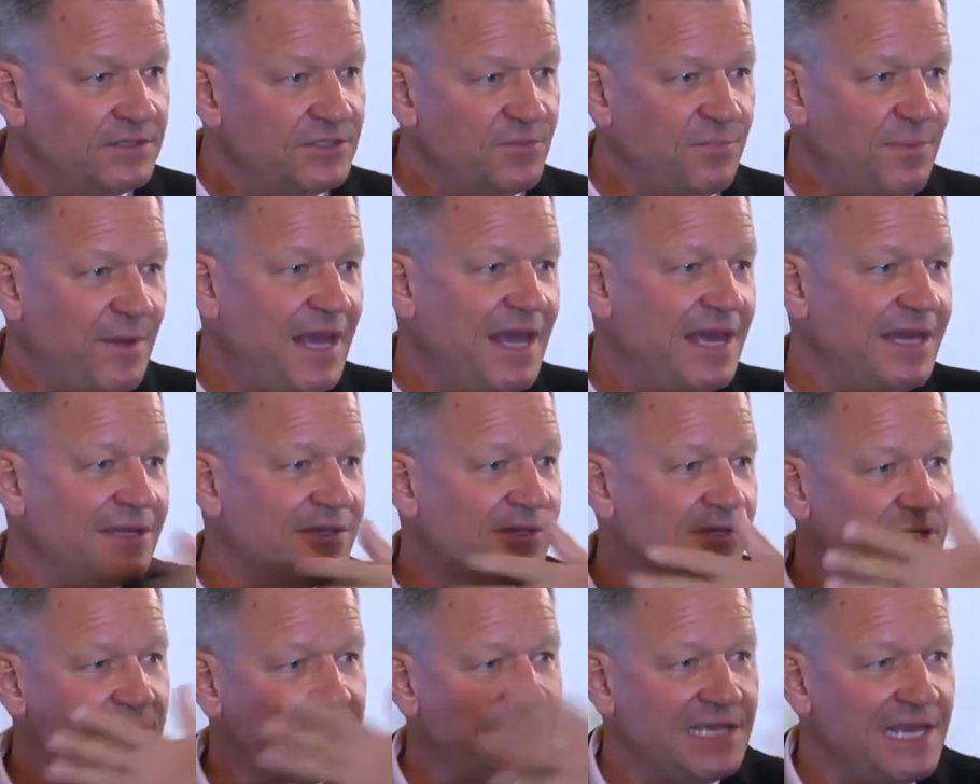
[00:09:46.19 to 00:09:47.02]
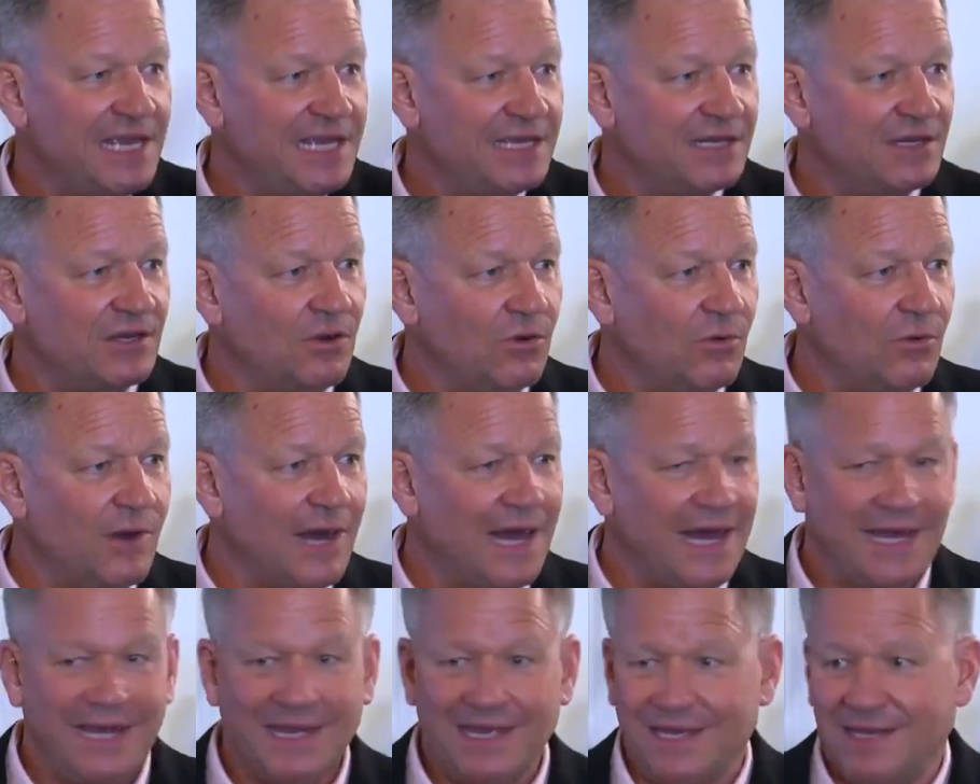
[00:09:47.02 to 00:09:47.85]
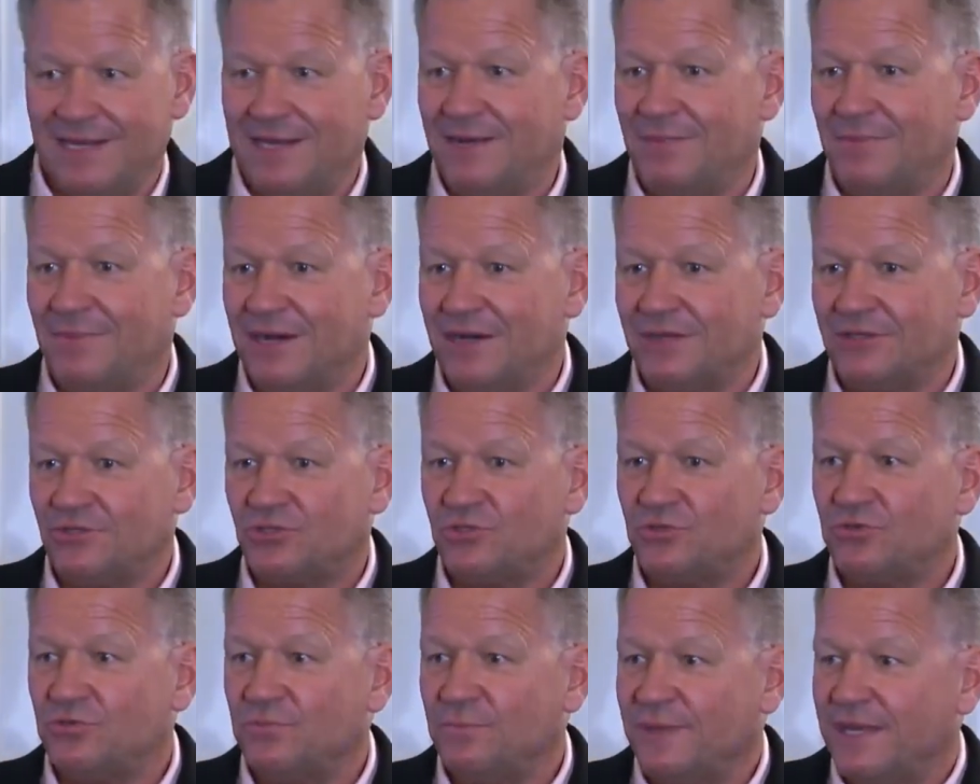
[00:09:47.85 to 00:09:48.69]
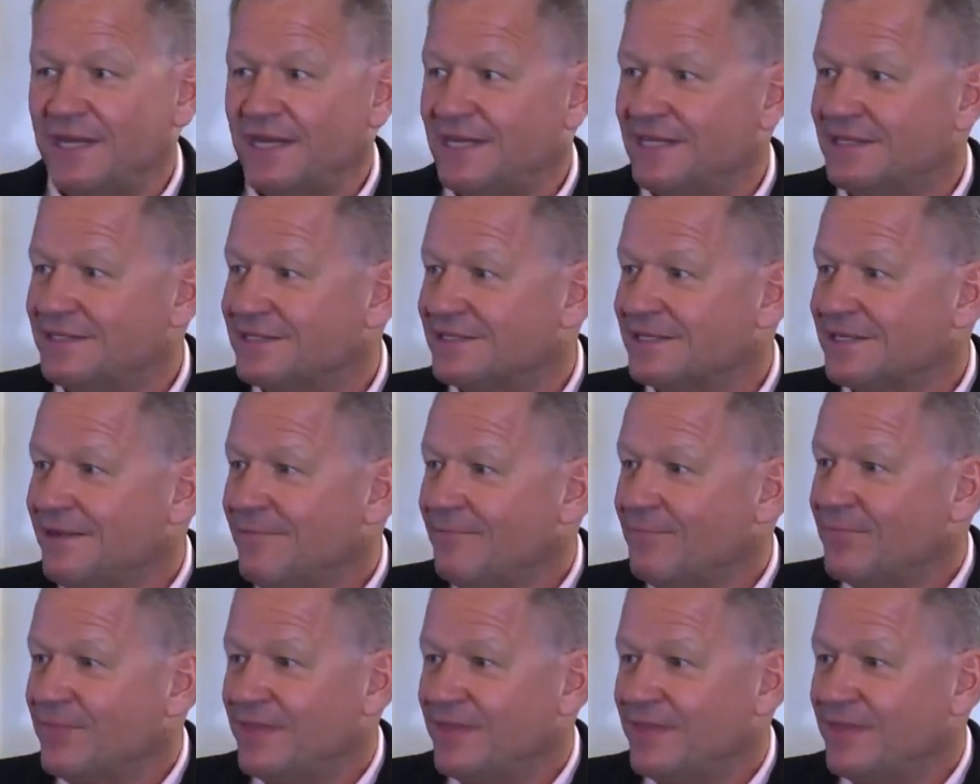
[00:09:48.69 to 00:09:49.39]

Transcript: Japan could have taken Hawaii in about two minutes.